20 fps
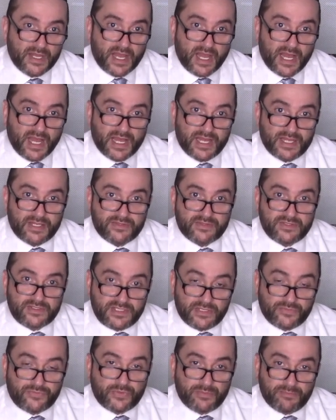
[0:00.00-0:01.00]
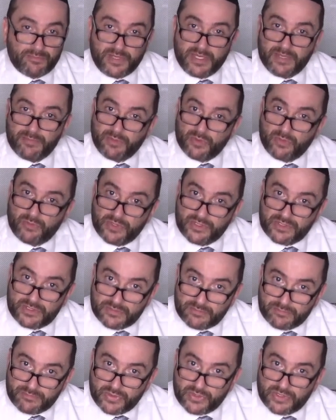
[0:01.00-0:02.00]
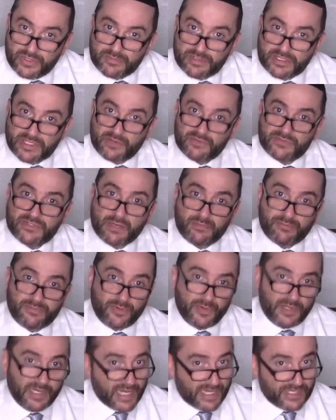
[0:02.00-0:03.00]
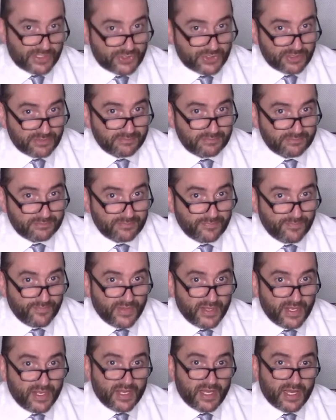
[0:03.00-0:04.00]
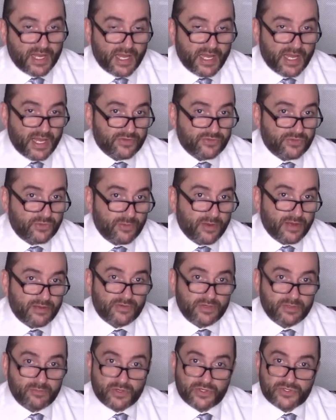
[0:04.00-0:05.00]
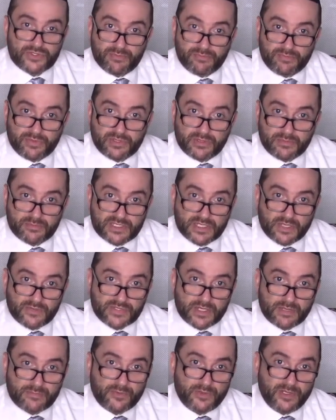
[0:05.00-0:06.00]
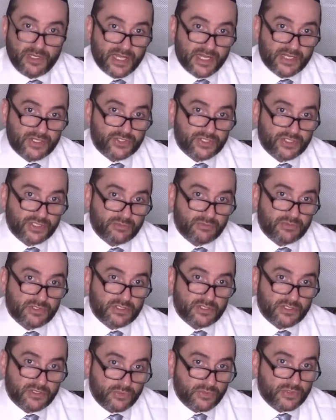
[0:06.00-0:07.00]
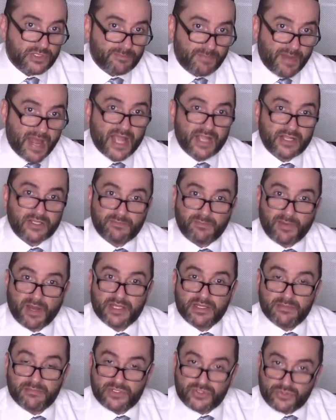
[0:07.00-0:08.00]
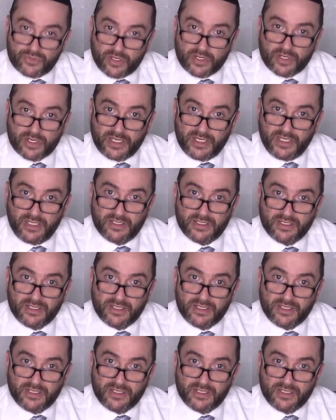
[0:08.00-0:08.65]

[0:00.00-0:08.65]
And different people would put themselves up for election. And whoever it was who put themselves up for election who was backed by the Mizrahi